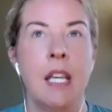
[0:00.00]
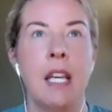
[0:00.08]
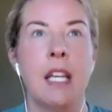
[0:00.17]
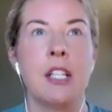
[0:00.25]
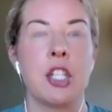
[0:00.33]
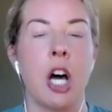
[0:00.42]

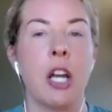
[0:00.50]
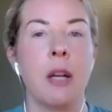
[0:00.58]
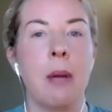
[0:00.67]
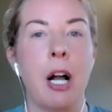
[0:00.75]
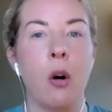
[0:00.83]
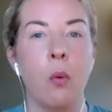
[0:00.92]
it's not
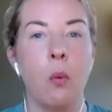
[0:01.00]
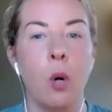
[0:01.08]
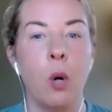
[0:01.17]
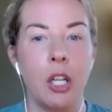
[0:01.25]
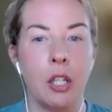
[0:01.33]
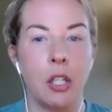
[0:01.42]
about
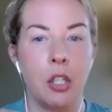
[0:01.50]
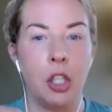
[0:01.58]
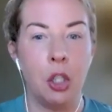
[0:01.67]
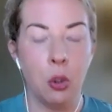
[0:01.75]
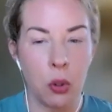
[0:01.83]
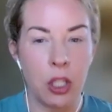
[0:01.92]
what
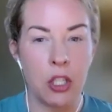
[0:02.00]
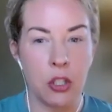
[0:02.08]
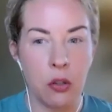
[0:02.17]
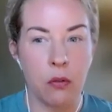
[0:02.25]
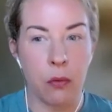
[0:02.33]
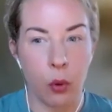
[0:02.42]
you can
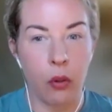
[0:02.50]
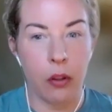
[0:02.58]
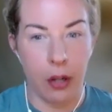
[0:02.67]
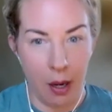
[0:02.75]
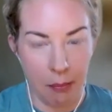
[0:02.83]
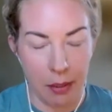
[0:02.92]
do for the
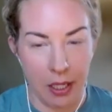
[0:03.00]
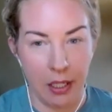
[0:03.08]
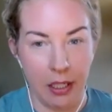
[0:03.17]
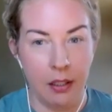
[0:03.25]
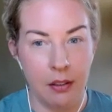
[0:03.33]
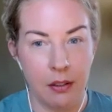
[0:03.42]

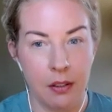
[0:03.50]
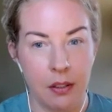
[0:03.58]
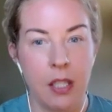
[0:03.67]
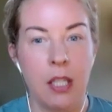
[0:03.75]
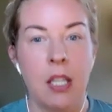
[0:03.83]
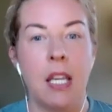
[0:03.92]
company.
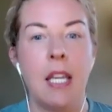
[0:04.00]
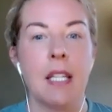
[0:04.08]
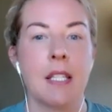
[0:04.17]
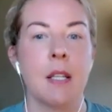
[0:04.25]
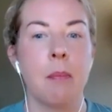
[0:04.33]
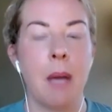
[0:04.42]

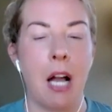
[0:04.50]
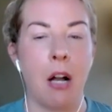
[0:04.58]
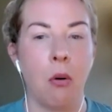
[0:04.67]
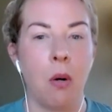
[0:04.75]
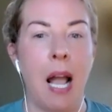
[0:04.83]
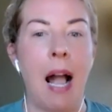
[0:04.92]
It's
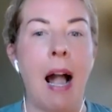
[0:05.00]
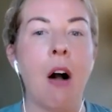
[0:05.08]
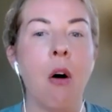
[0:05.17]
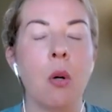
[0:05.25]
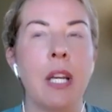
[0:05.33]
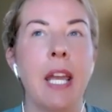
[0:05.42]
about
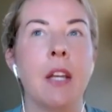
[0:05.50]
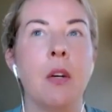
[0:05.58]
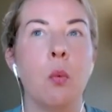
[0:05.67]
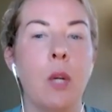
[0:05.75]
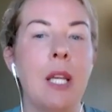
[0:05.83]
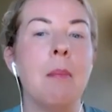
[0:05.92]
how
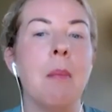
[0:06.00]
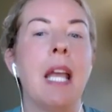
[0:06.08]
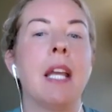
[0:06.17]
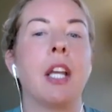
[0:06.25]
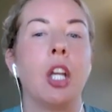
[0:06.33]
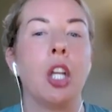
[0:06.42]
can we
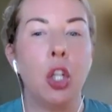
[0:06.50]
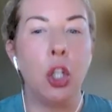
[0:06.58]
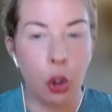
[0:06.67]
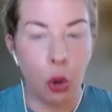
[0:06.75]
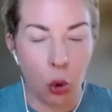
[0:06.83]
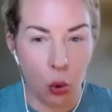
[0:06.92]
make
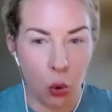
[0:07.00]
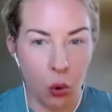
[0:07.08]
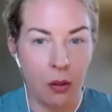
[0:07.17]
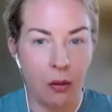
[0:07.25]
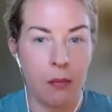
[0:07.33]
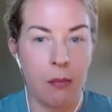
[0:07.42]
you
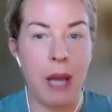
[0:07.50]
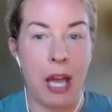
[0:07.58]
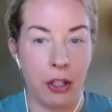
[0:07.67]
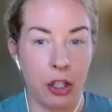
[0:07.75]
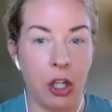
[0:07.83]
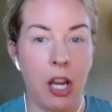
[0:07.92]

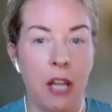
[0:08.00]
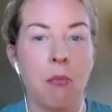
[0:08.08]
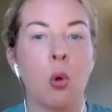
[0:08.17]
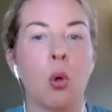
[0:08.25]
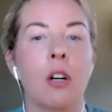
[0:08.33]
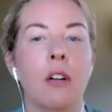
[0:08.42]
better and
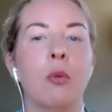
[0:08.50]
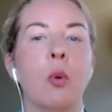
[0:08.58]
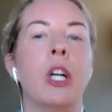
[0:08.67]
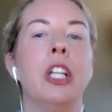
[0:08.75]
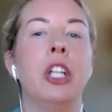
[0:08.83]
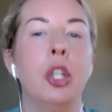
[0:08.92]
more of
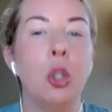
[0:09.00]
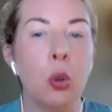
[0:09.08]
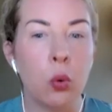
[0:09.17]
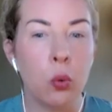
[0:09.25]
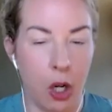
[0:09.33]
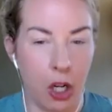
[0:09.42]
what you
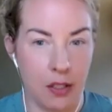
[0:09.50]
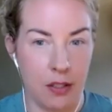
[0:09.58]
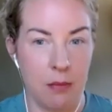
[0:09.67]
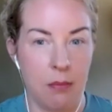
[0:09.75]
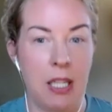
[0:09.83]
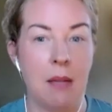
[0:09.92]
want
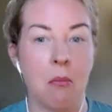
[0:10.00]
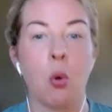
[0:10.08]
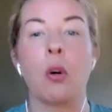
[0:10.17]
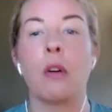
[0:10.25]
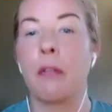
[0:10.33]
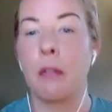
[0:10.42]
to be,
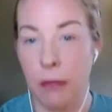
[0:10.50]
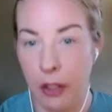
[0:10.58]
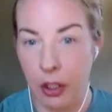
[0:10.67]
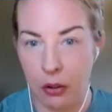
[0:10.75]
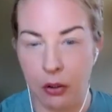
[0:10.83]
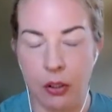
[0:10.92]
more
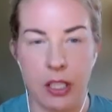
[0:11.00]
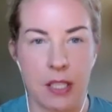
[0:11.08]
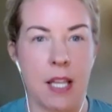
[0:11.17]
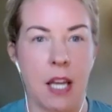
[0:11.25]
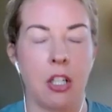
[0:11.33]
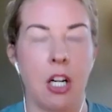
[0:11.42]
fulfilled, et
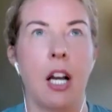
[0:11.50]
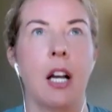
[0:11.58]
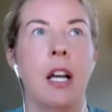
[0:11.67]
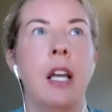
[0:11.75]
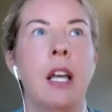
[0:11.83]
cetera.